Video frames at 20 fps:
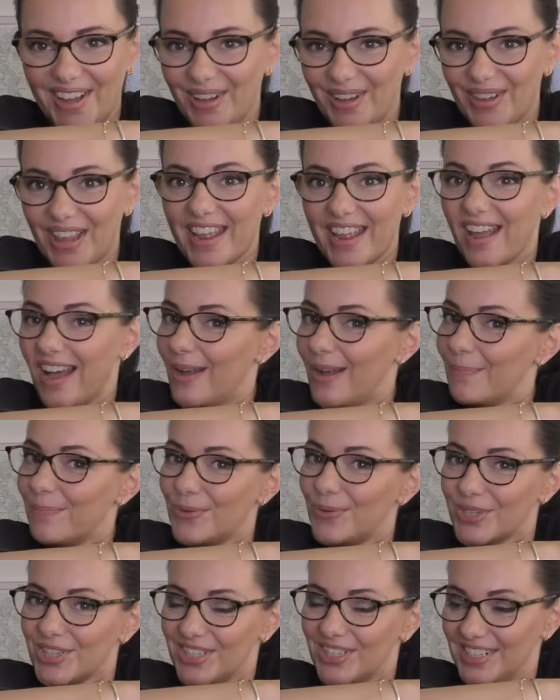like, I'm
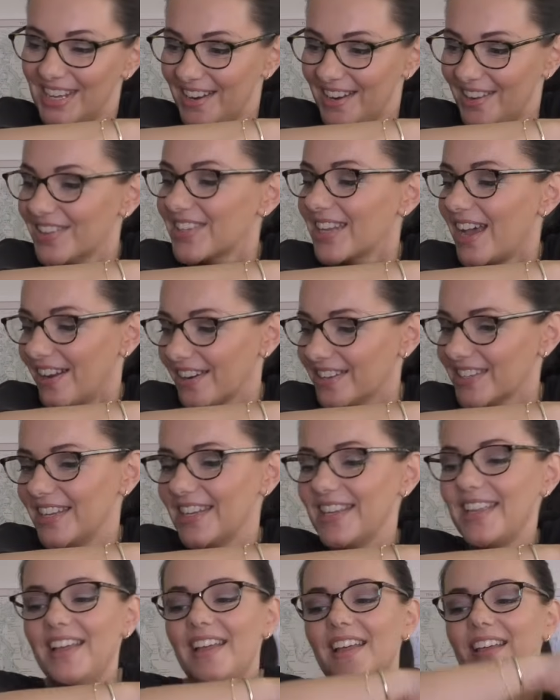pushing down as hard as I
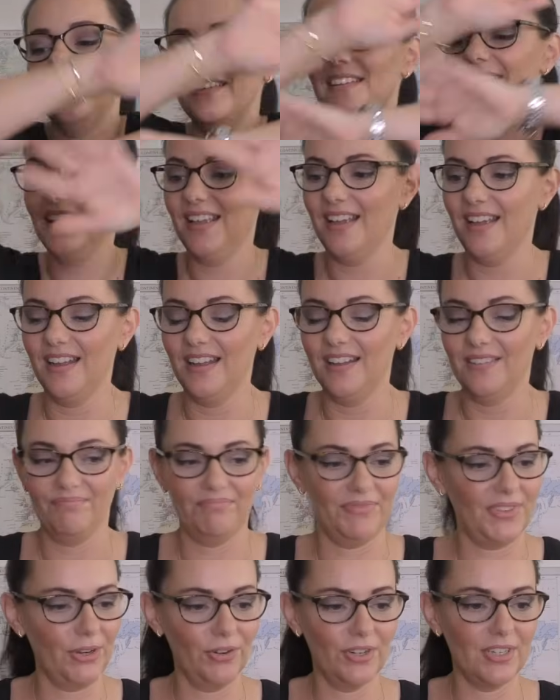can.
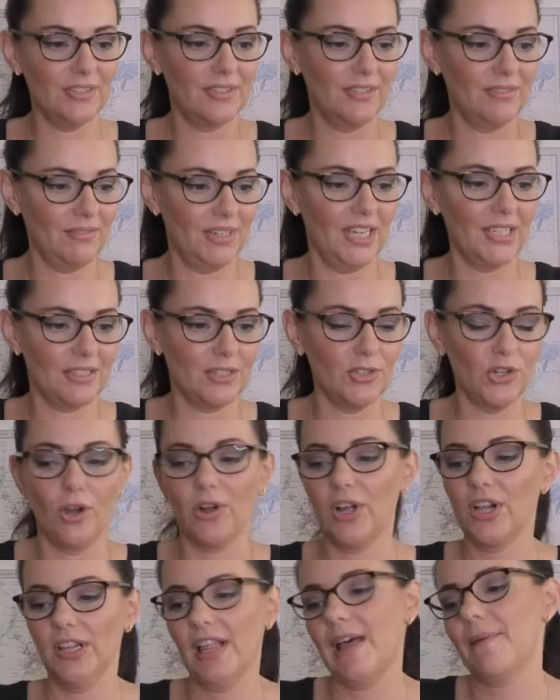It's not
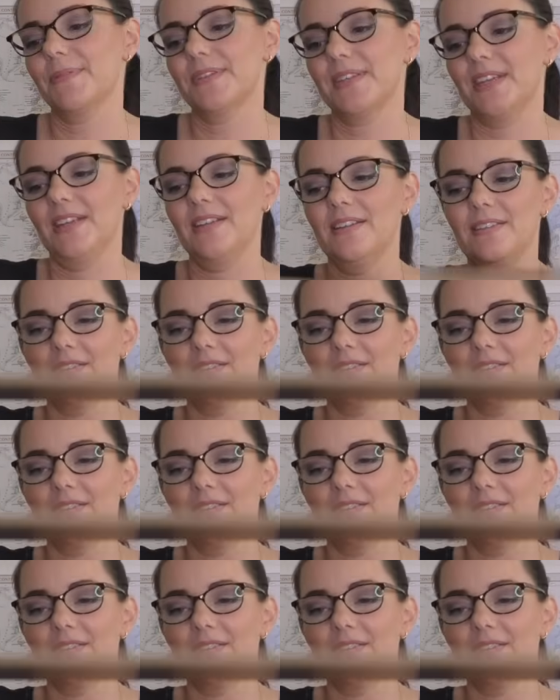collapsing.